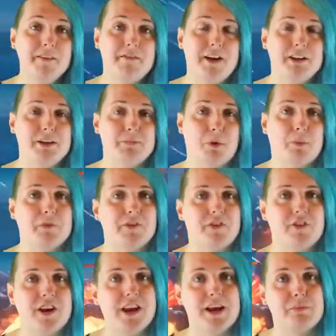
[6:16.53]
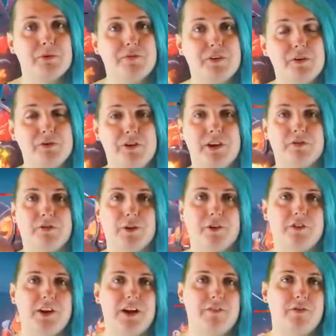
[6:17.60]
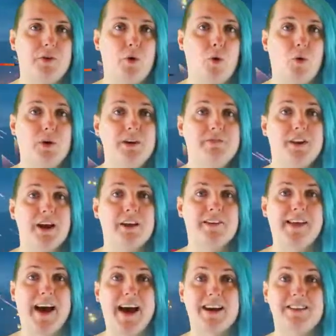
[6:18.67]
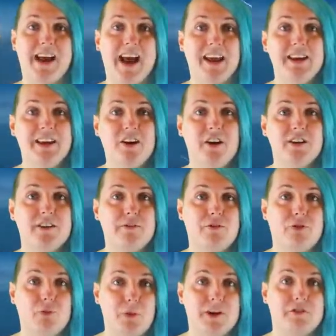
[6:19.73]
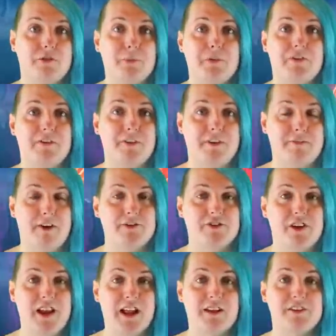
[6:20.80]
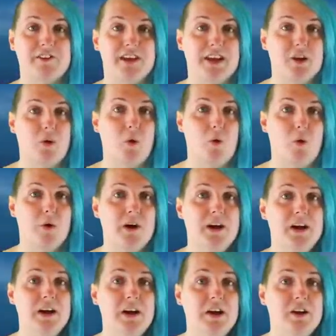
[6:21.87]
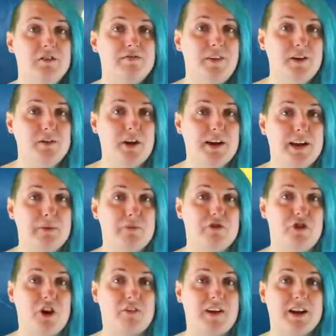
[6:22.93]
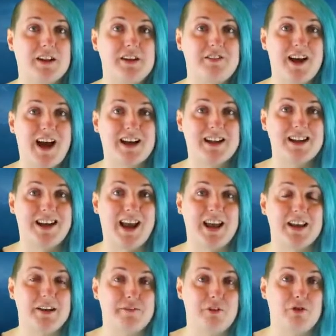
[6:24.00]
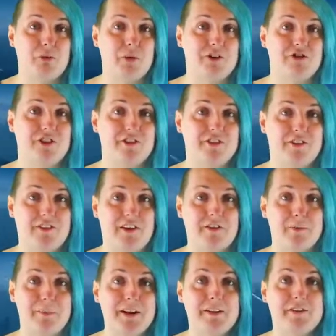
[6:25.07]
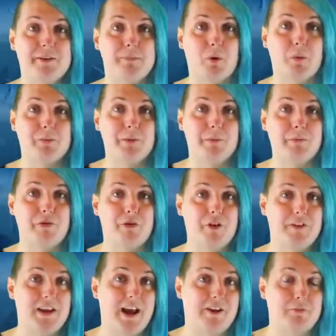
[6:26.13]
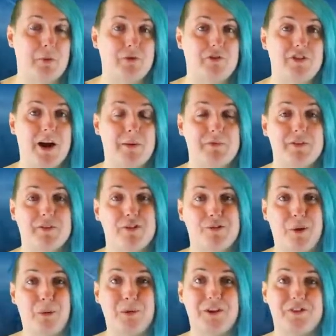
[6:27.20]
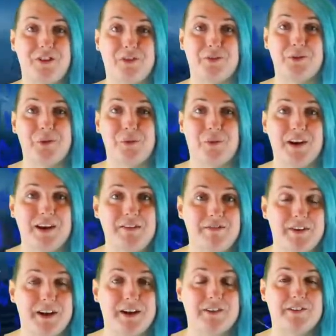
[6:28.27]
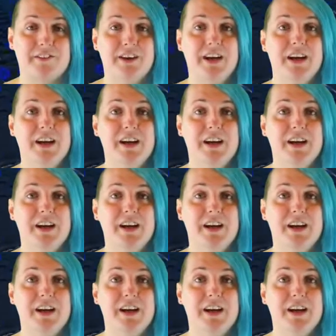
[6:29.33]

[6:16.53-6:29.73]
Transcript: the value proposition here would feel different if the Hori Flex had any kind of Switch-specific functionality, or felt like it was directly tackling any of the Switch's accessibility problems that the Xbox Adaptive Controller doesn't already fix.